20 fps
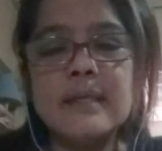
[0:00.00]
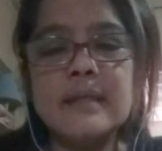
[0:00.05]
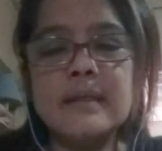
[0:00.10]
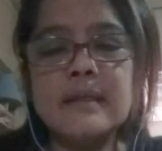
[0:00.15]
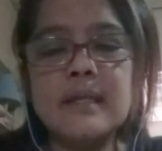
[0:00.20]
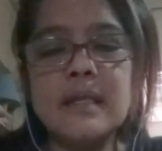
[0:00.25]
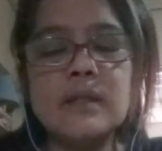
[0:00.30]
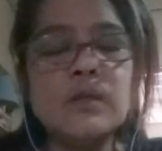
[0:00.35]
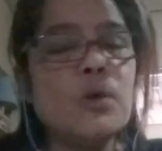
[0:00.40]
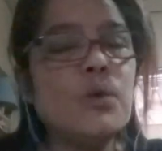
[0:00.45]

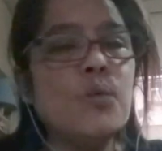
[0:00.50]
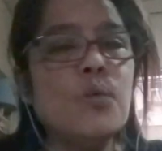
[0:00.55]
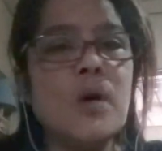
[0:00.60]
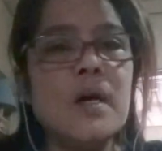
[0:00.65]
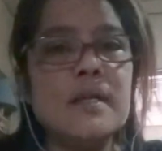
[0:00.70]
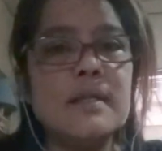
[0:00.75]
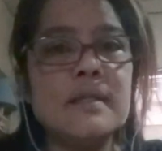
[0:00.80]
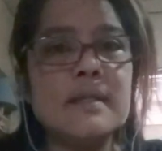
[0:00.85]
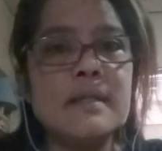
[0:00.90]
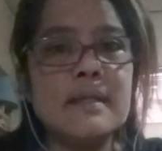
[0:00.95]
They don't
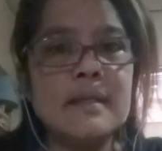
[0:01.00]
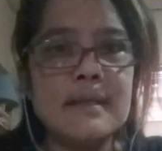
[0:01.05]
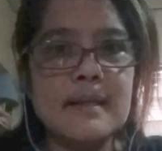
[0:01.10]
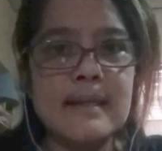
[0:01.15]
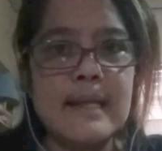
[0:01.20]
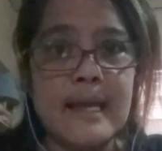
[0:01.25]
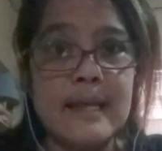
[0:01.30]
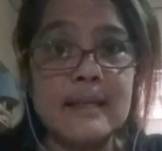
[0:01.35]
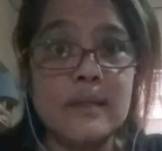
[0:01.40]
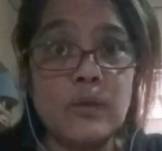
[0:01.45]
want
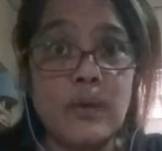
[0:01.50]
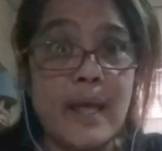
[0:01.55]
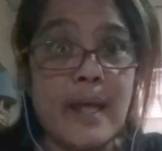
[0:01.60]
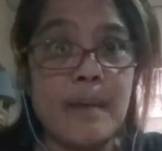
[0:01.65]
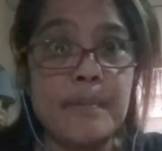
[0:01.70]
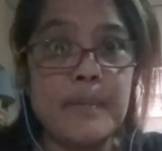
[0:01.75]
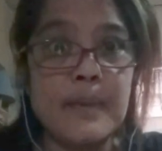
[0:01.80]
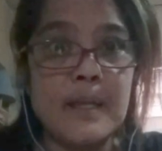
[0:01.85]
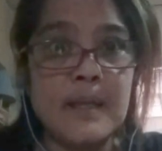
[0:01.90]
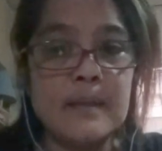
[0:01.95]
that to
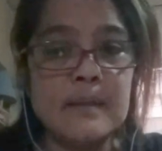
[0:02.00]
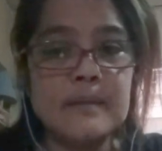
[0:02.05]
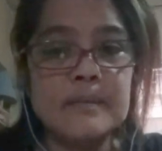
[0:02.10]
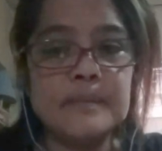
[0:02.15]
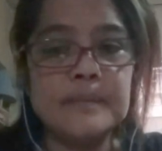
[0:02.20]
happen.